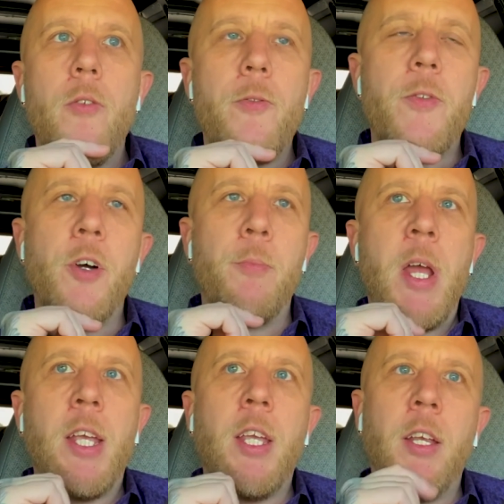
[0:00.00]

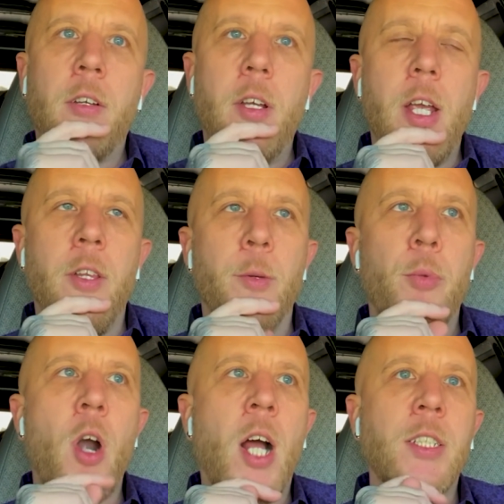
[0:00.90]
filmmaking and the
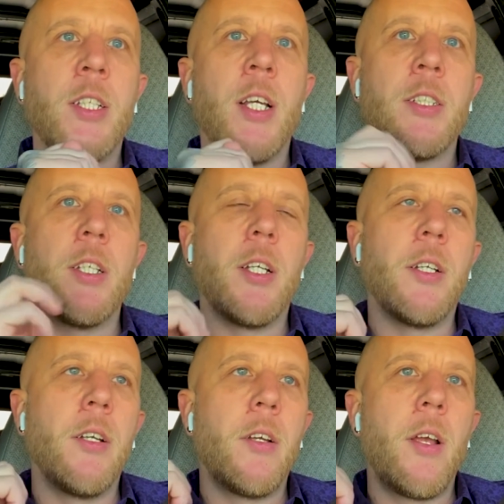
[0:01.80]
process
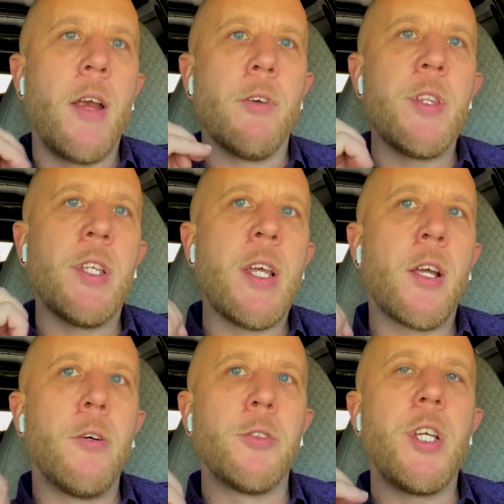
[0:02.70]
and everything that
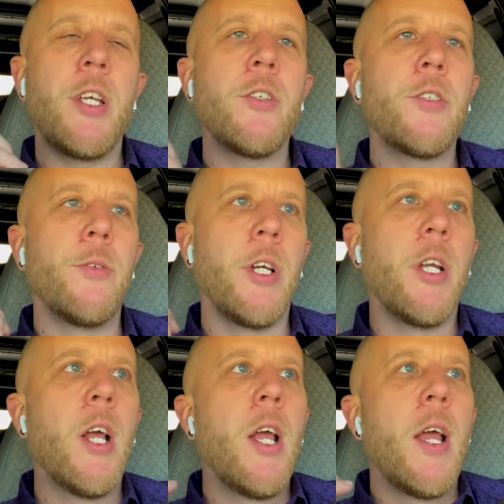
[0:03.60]
goes into it.
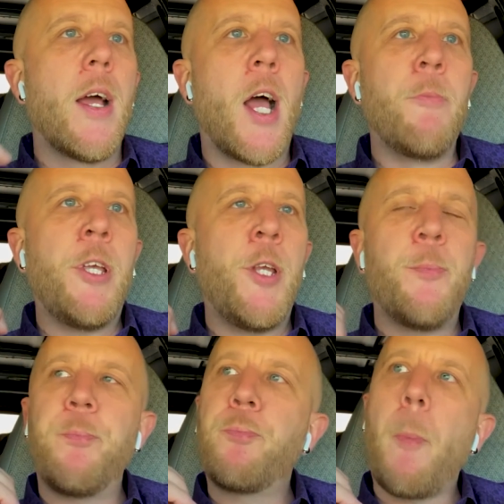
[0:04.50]
I mean,